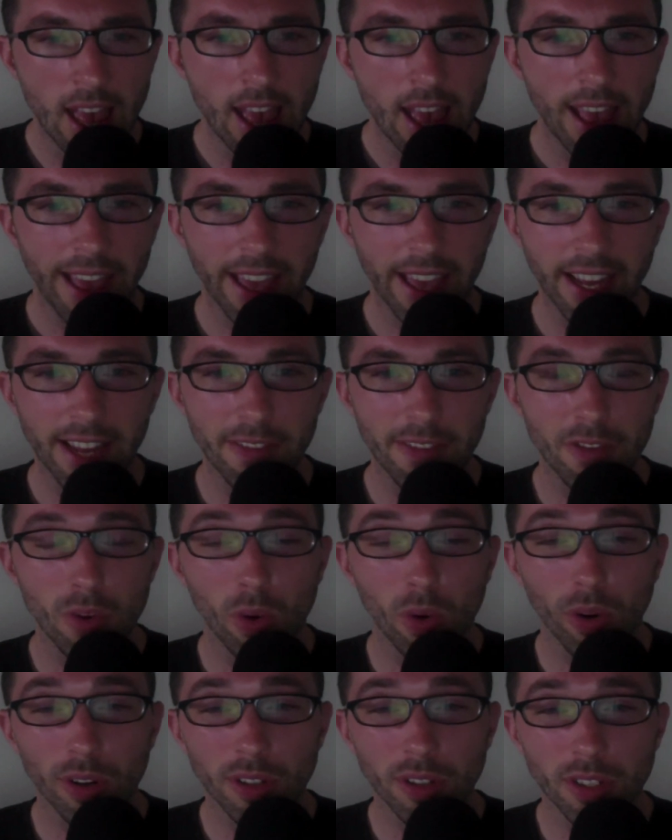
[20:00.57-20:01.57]
And if
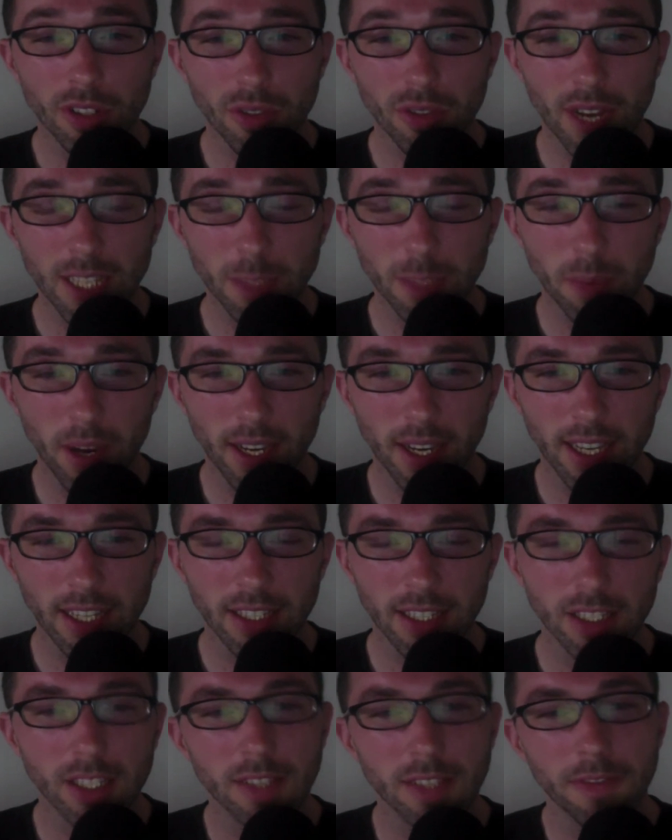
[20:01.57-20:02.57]
your stress
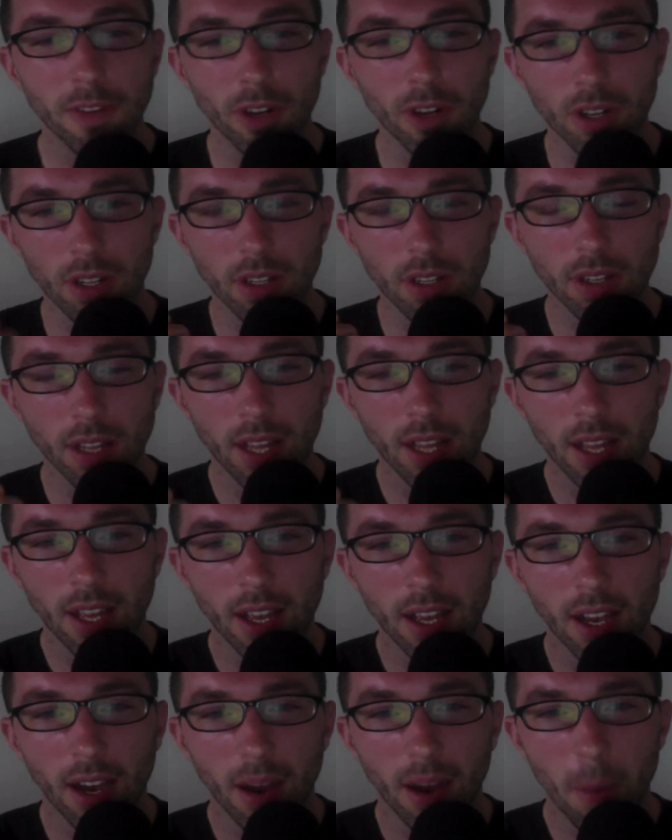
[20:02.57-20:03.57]
bucket is full
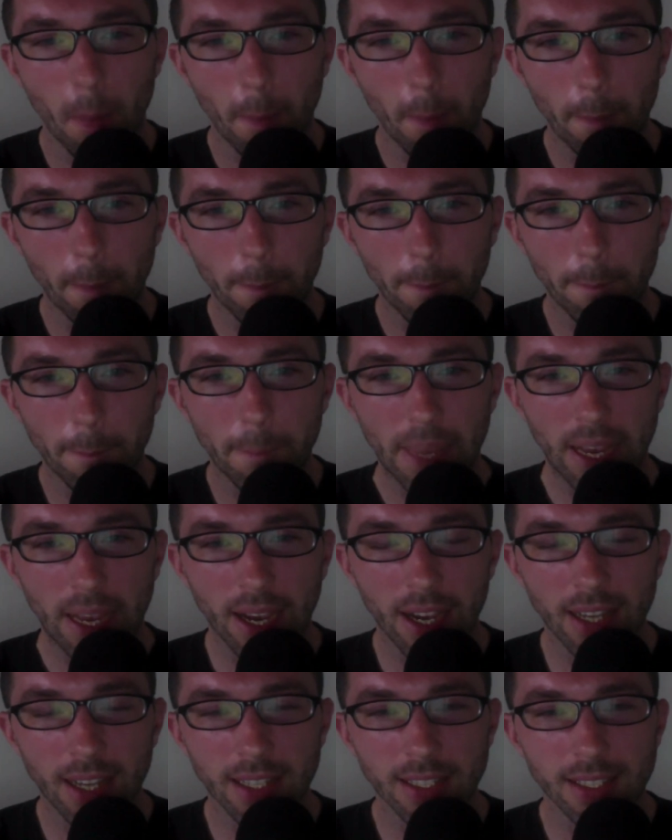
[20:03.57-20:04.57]

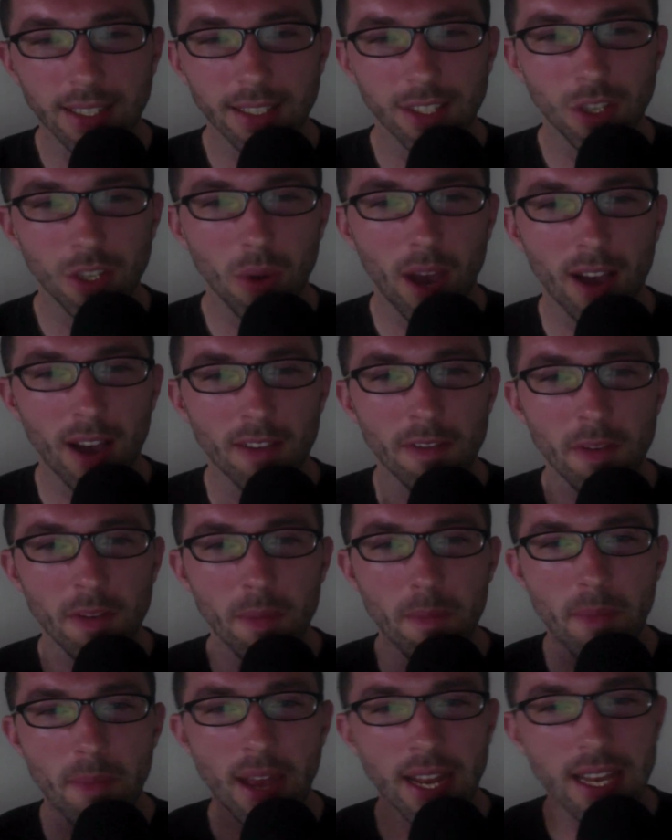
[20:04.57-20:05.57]
because you
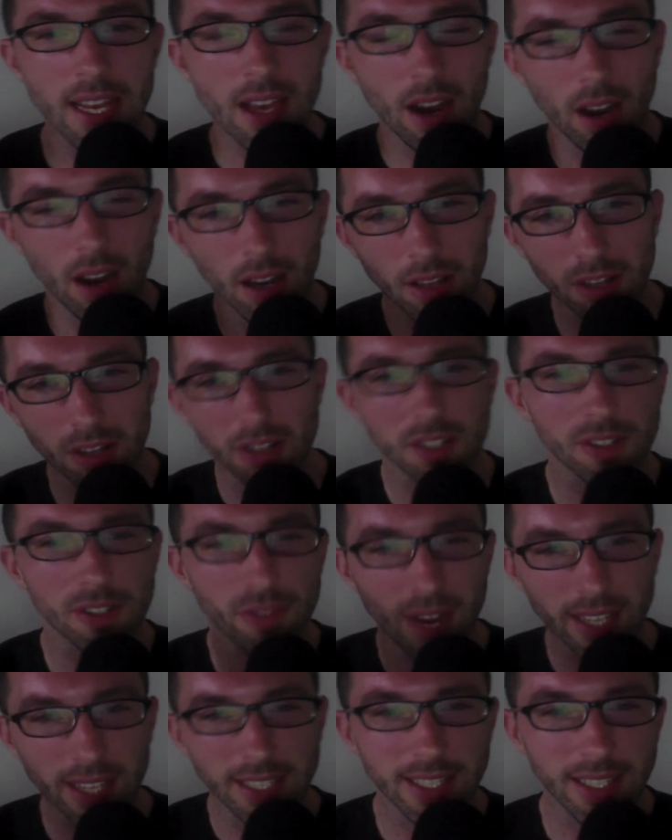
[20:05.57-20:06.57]
have many other
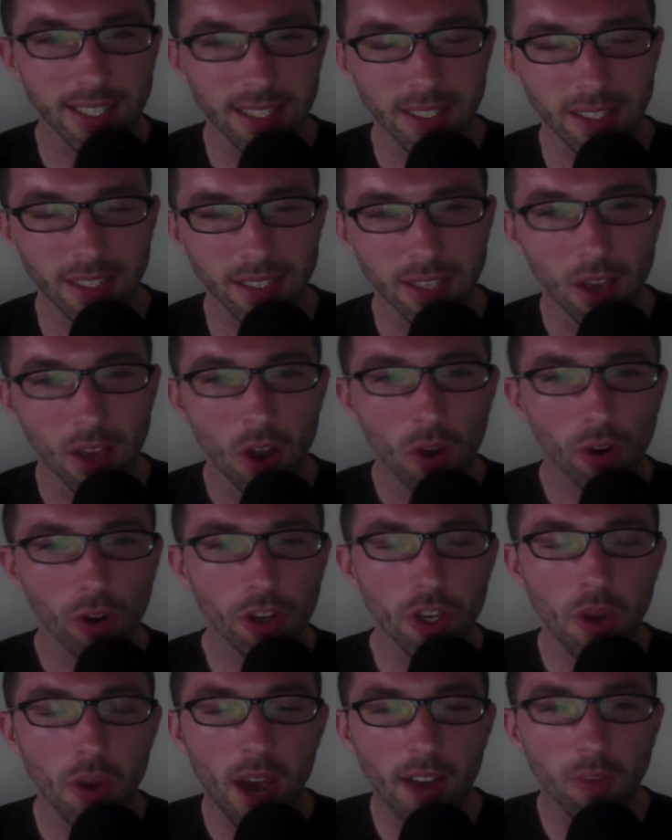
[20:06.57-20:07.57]
stresses or
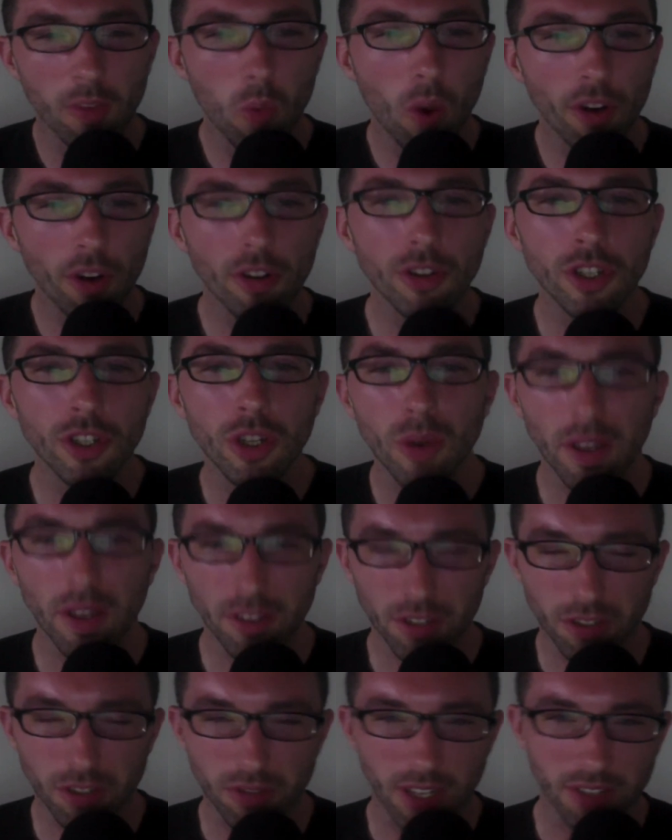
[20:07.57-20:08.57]
you have one or two
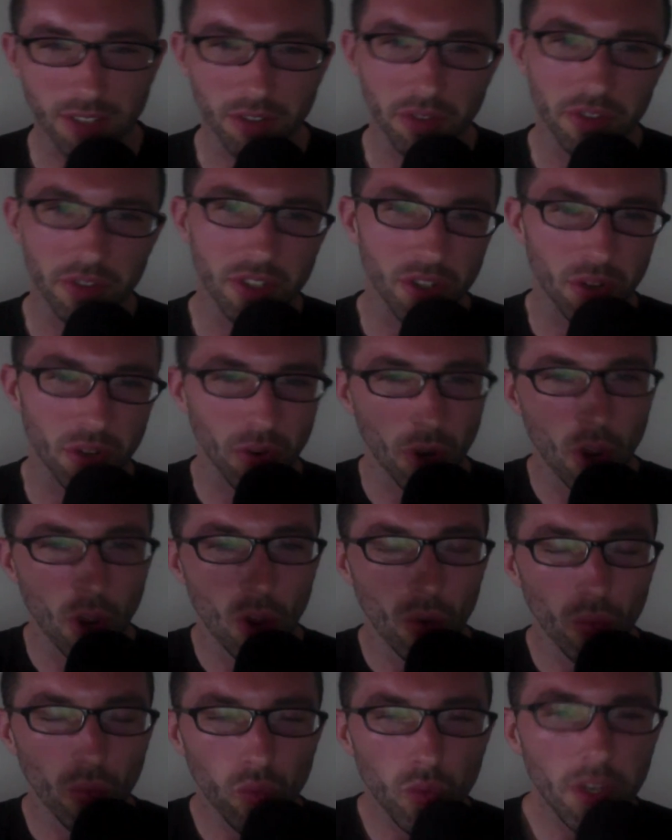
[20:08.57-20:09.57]
other stressors that are
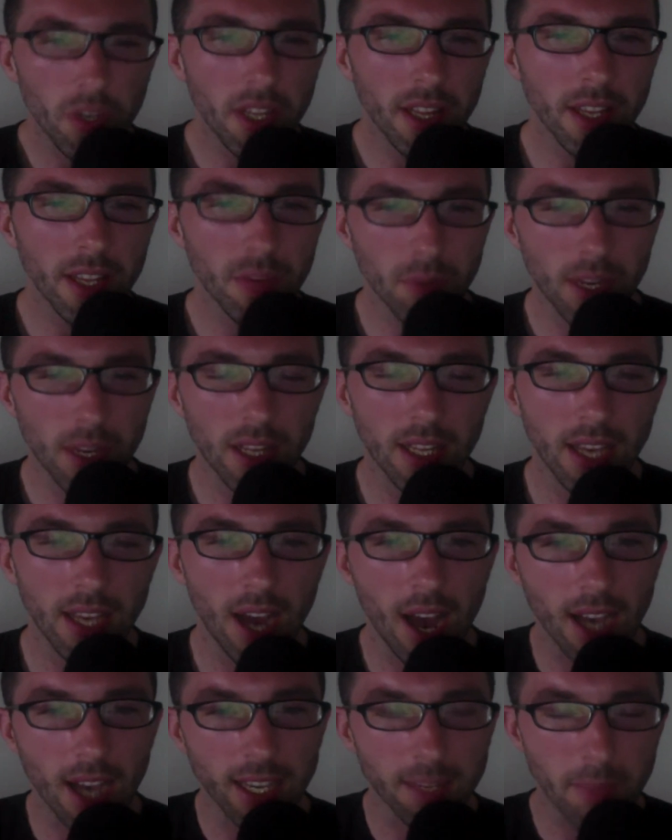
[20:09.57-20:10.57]
really, really
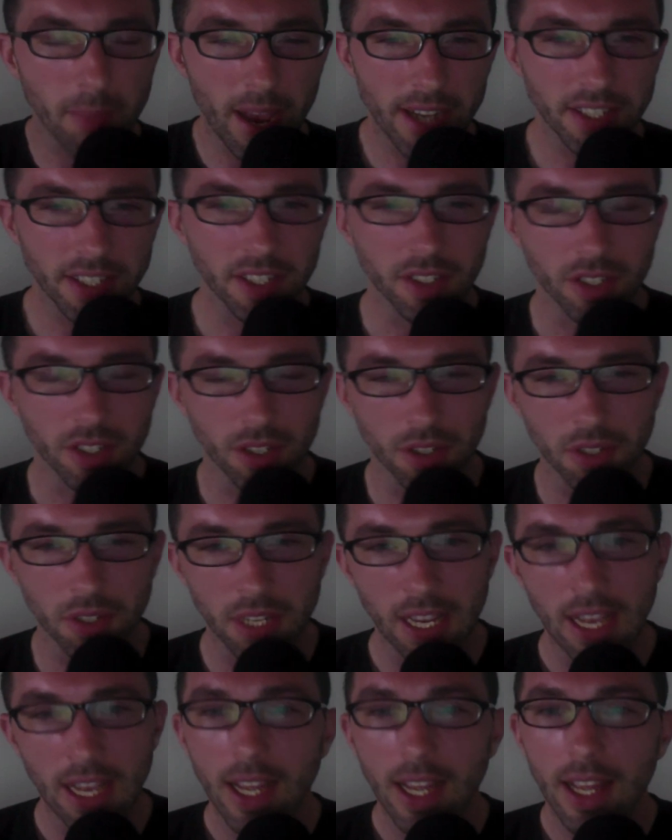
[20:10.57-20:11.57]
high in
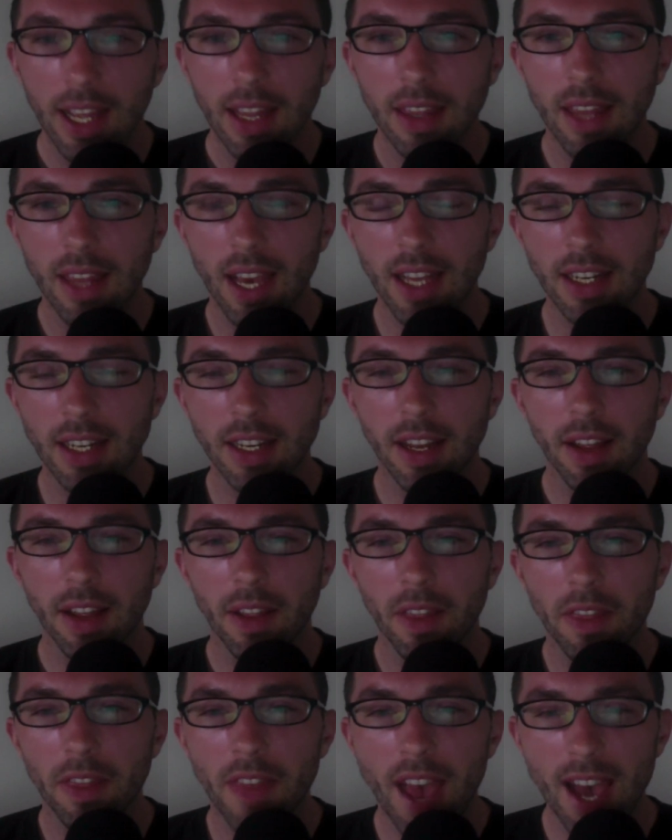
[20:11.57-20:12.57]
magnitude, then
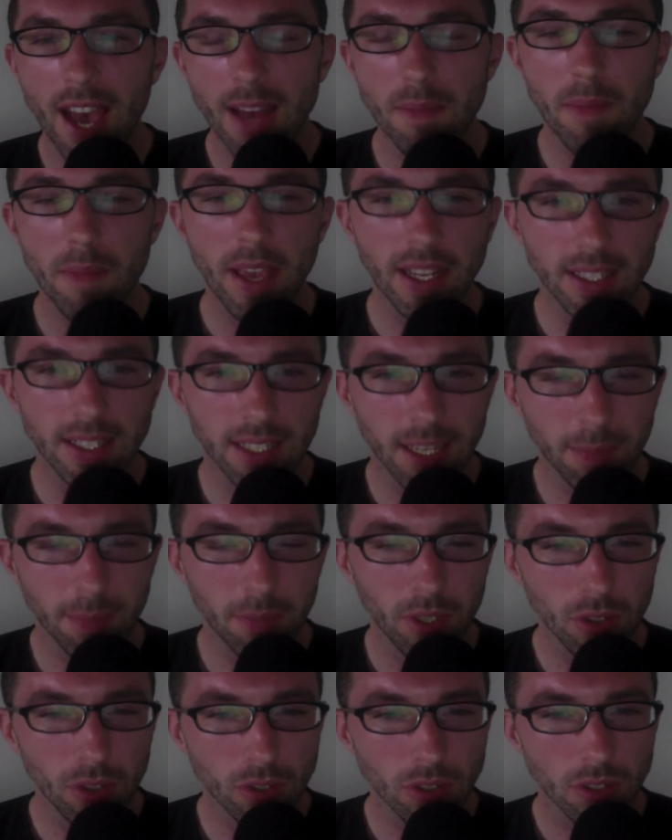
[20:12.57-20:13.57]
that may
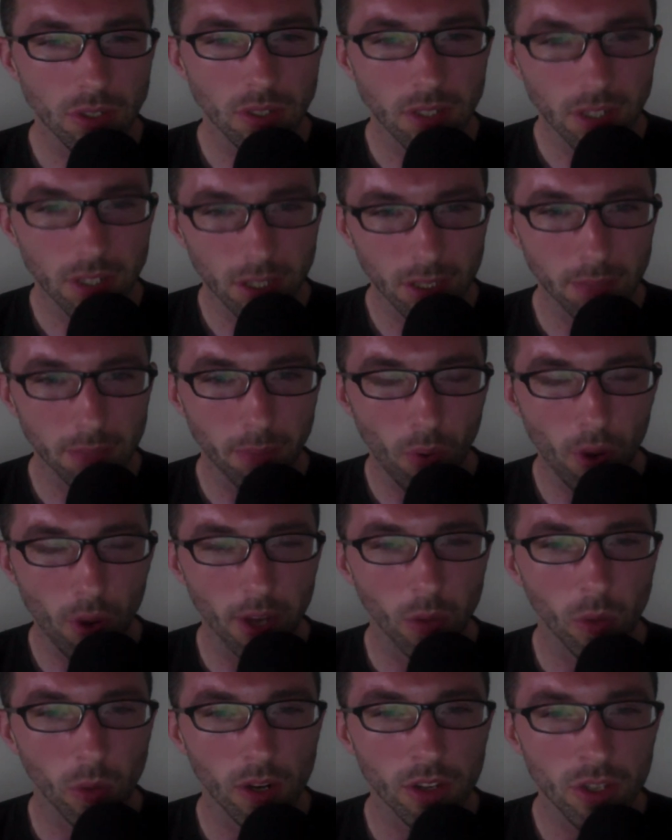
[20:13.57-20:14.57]
tip you to the
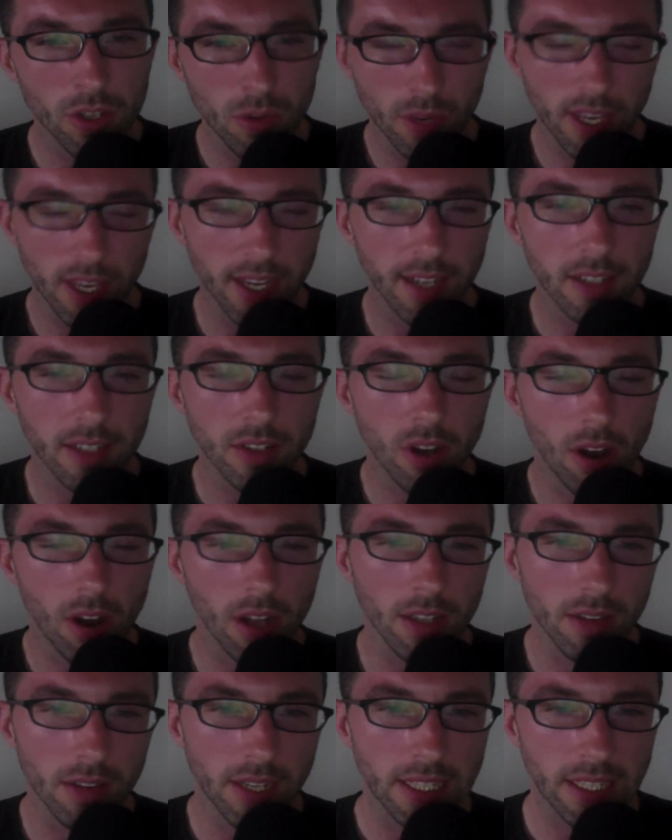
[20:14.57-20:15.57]
point where you can't
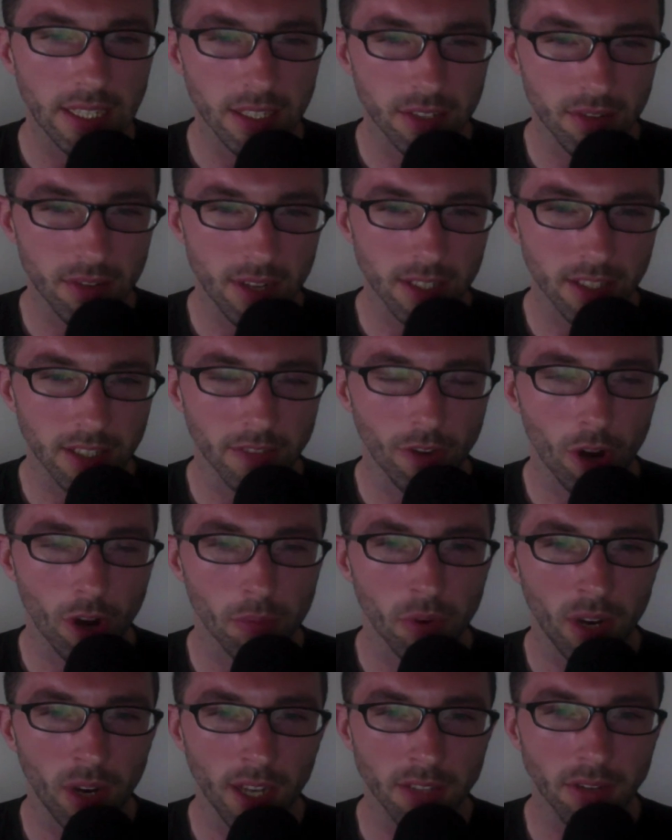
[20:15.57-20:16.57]
tolerate the stress of
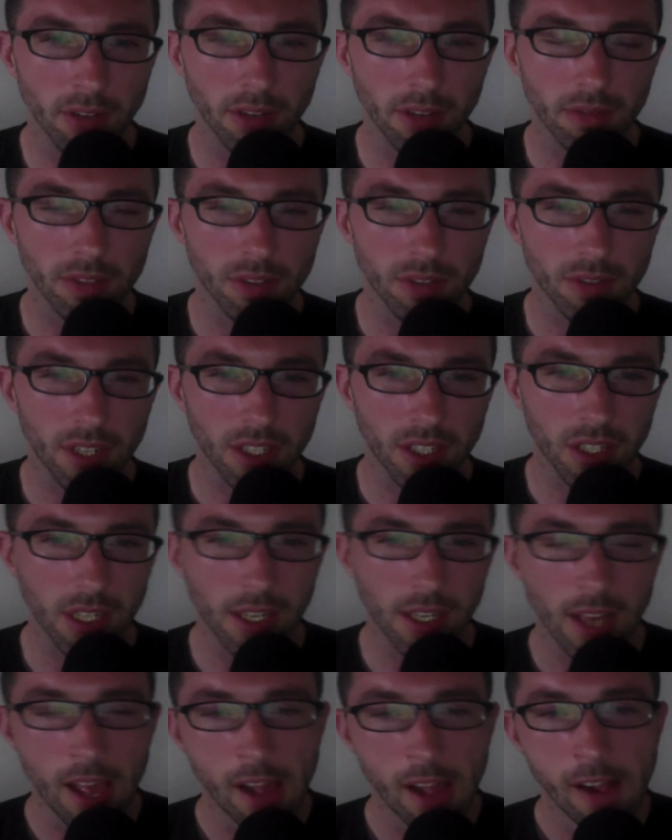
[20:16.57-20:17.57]
carbohydrate
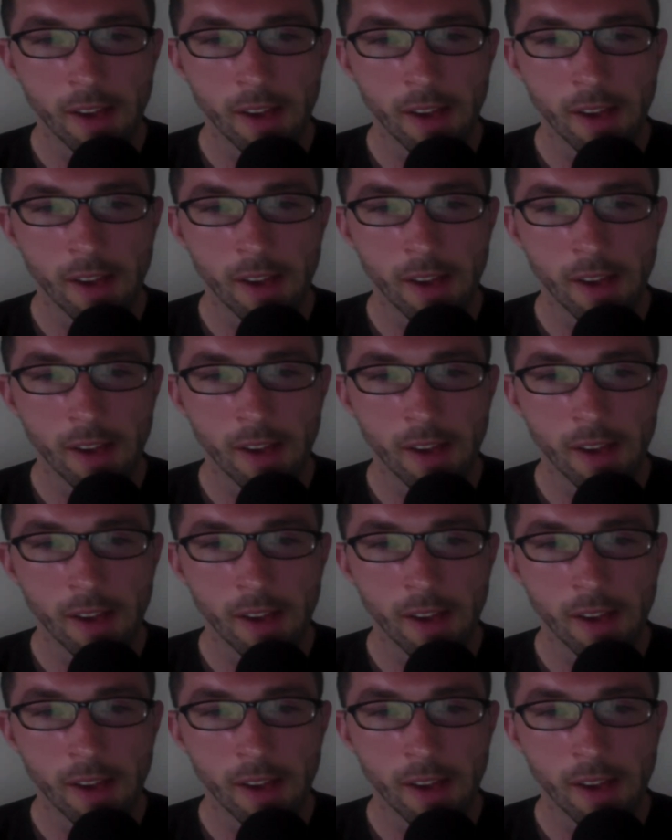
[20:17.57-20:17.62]
restriction.